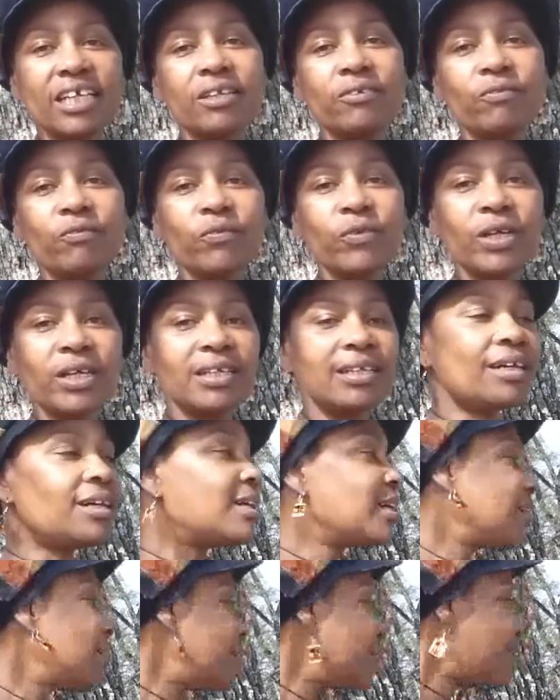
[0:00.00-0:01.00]
in front
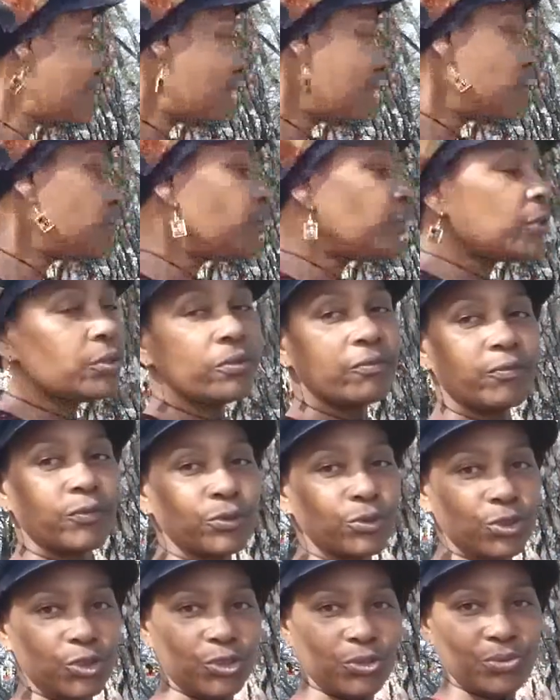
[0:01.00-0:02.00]
of a
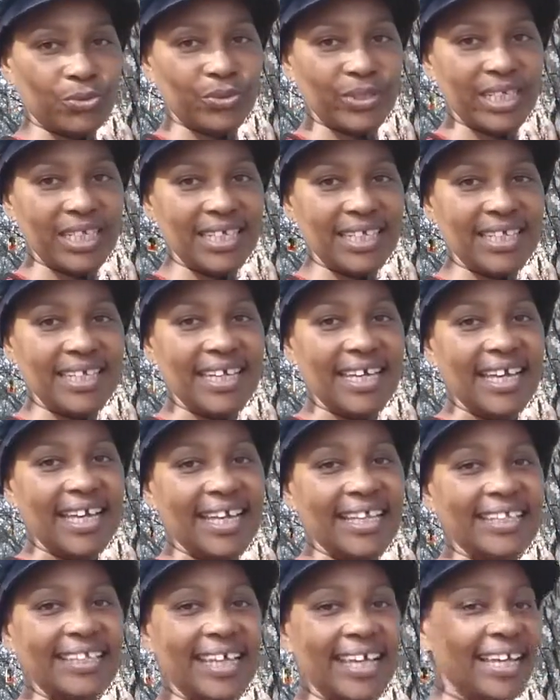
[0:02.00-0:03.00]
beautiful tree
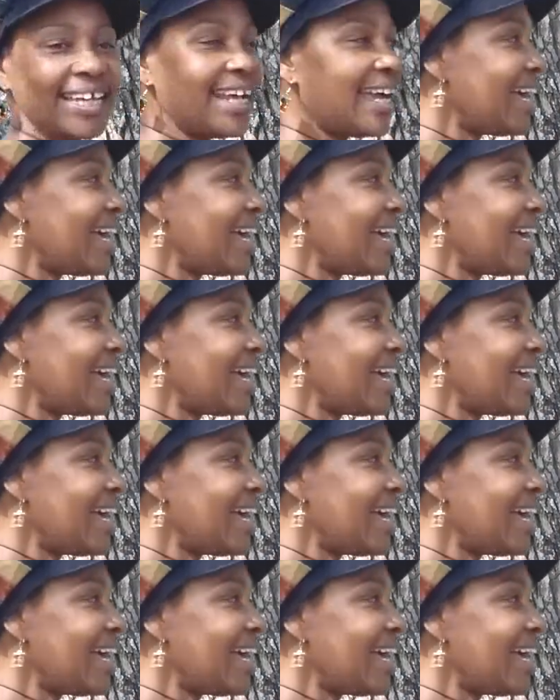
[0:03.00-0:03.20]
that